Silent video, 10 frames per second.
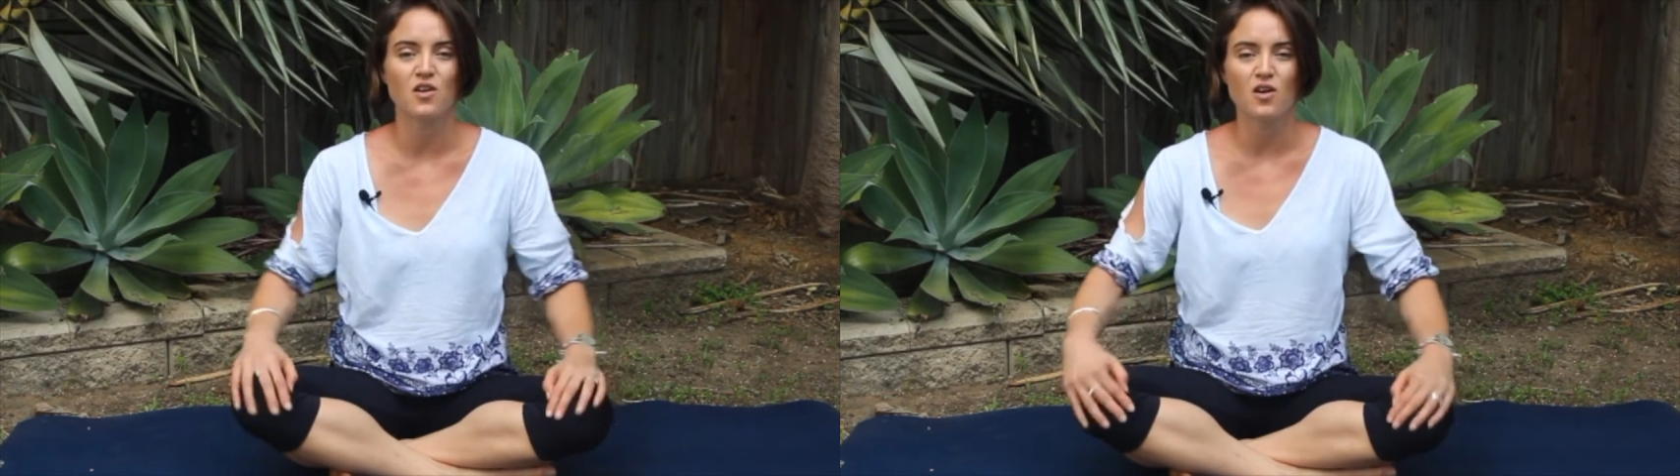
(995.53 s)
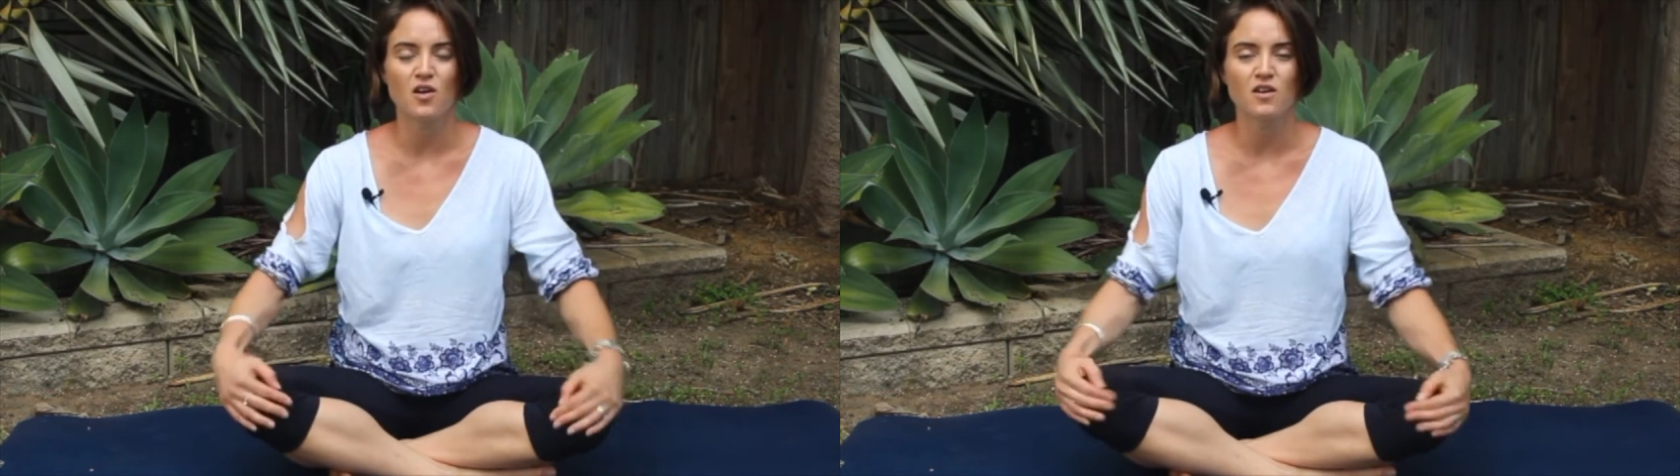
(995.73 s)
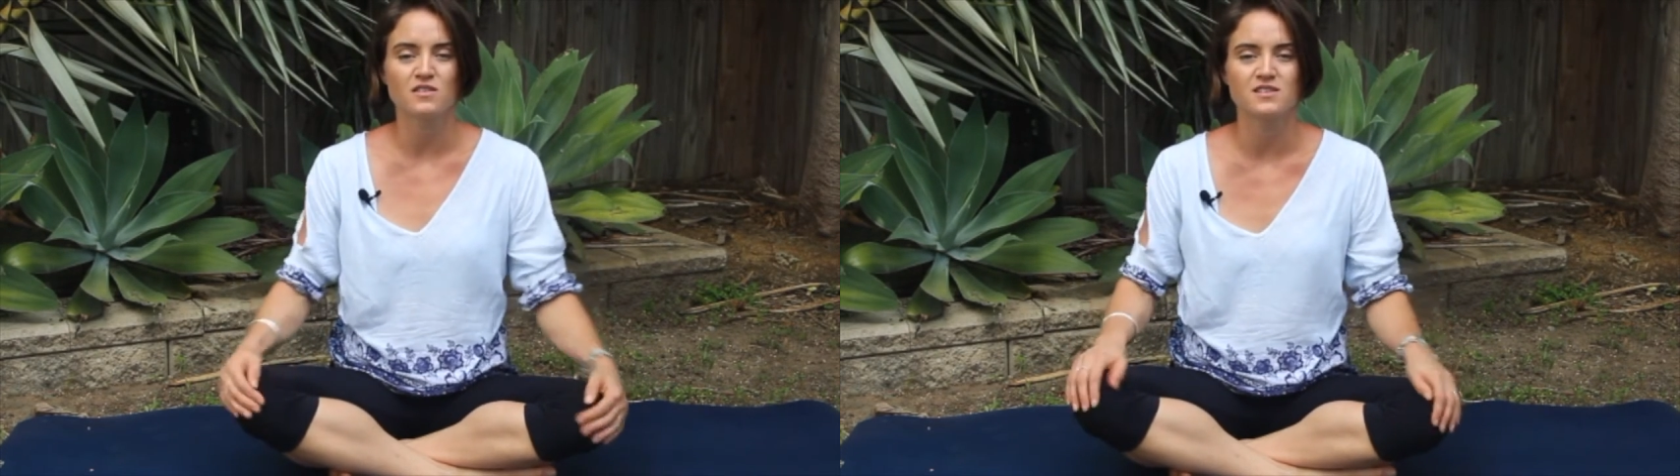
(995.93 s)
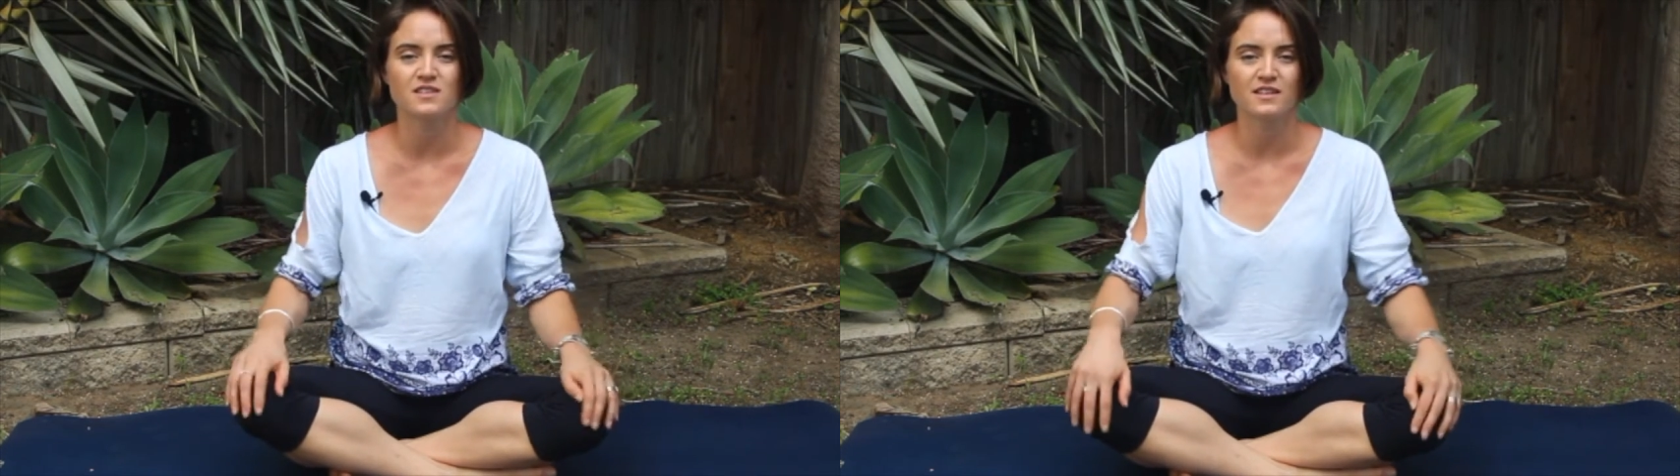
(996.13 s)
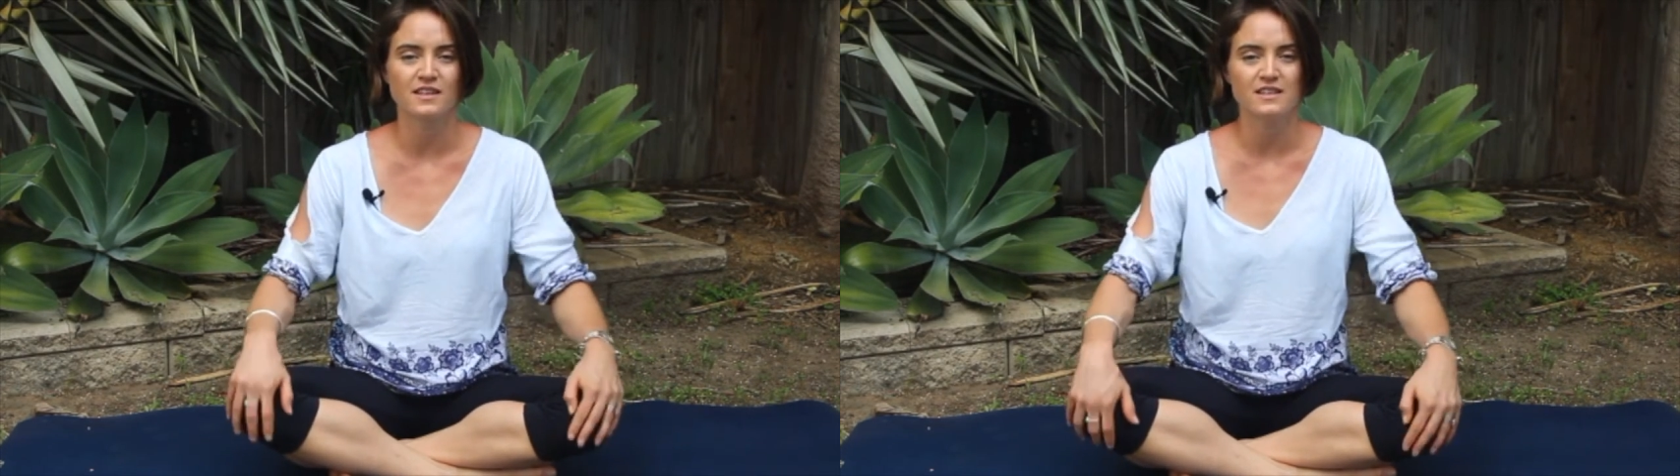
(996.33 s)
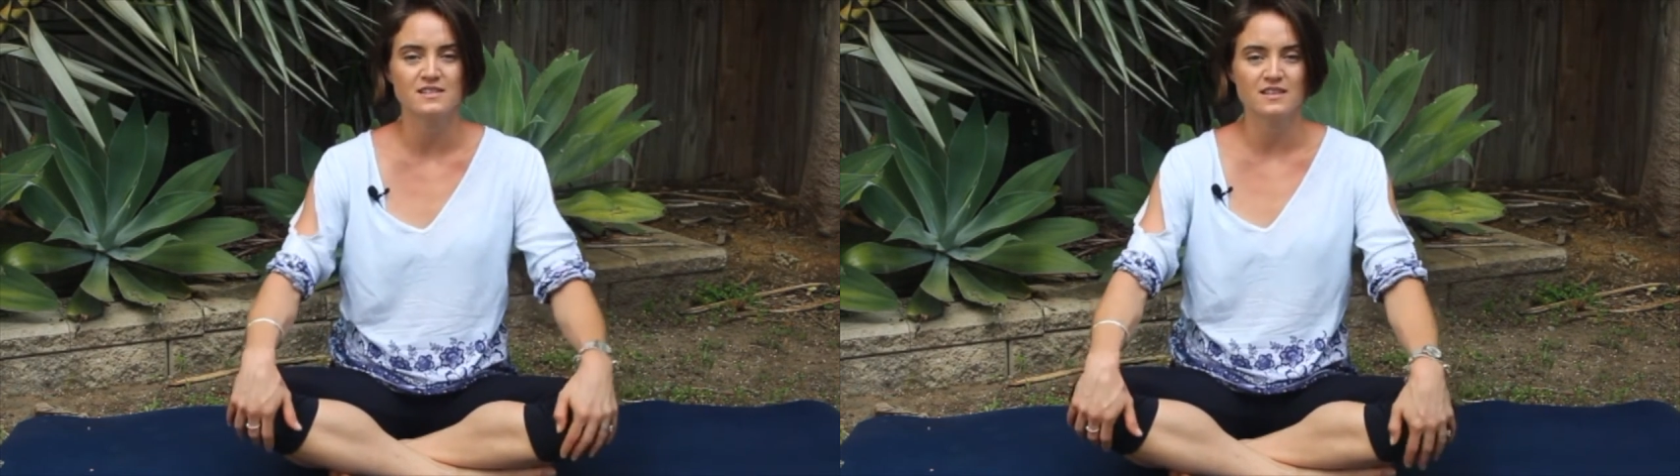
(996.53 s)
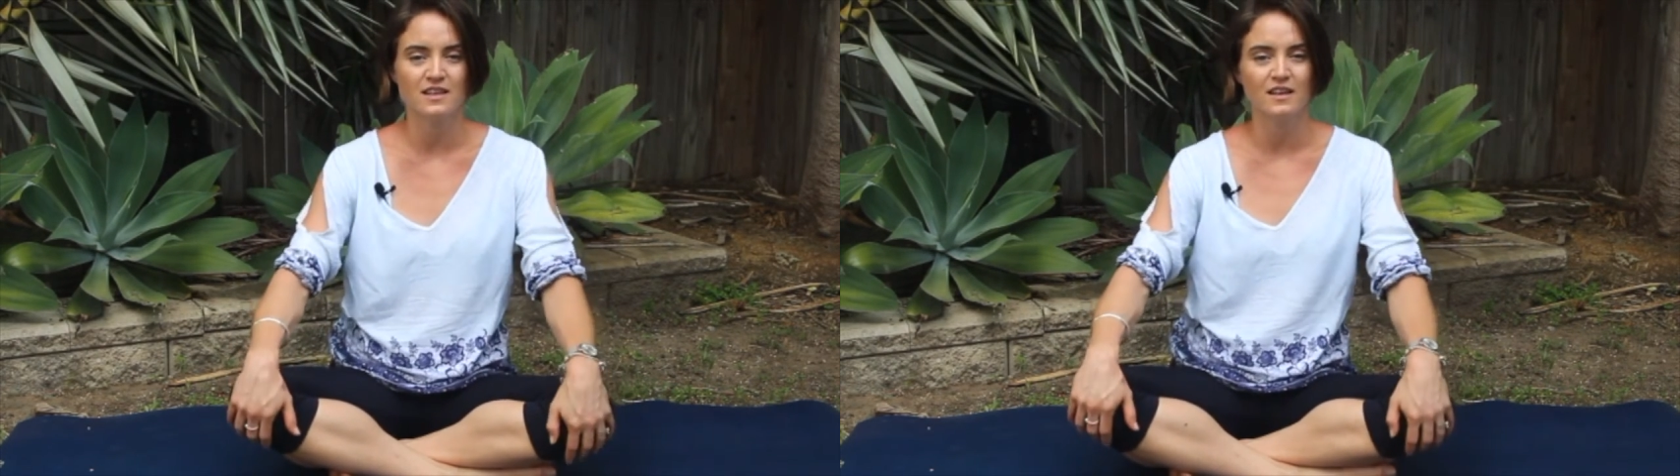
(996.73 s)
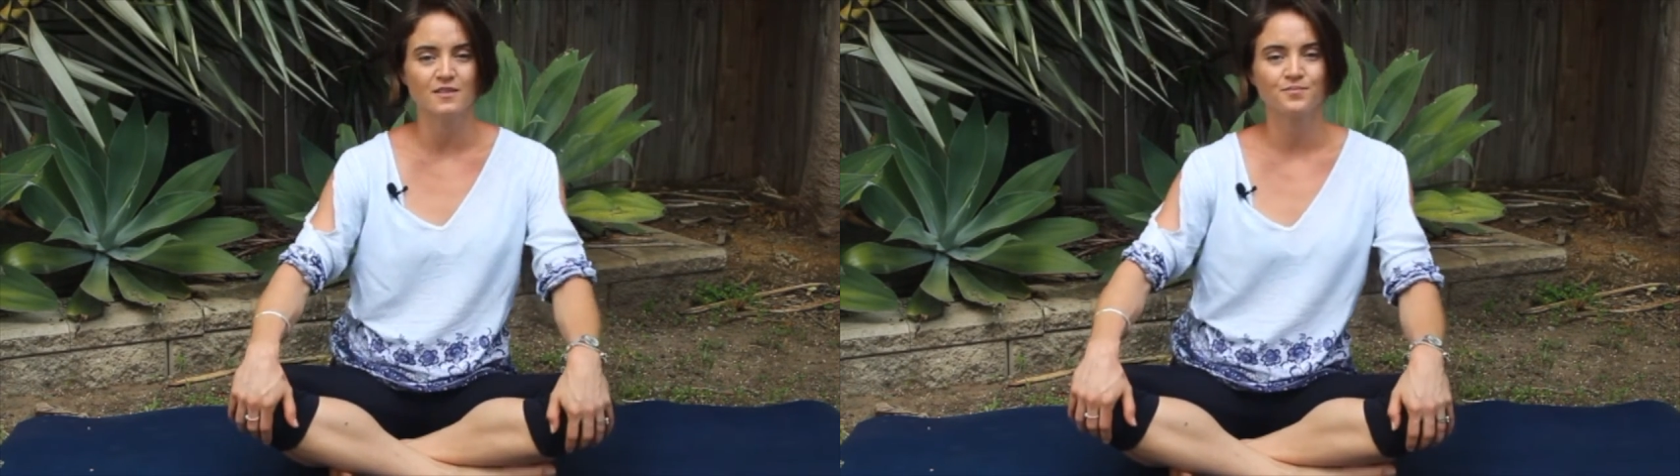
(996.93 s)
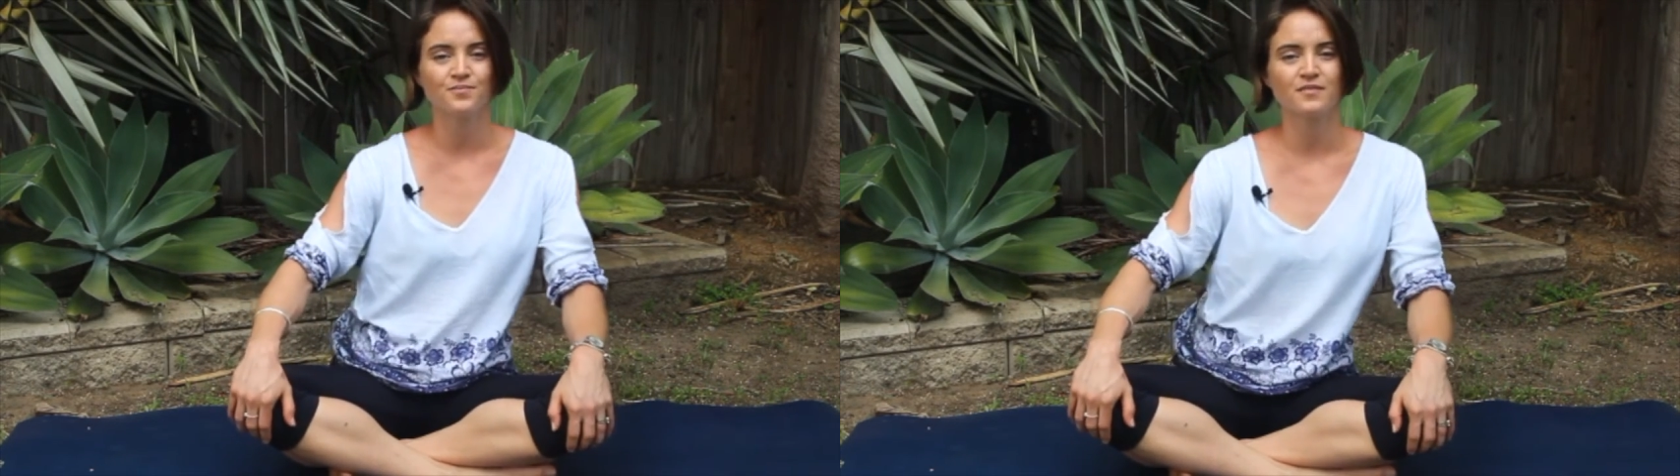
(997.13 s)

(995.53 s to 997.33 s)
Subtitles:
onto the knees again.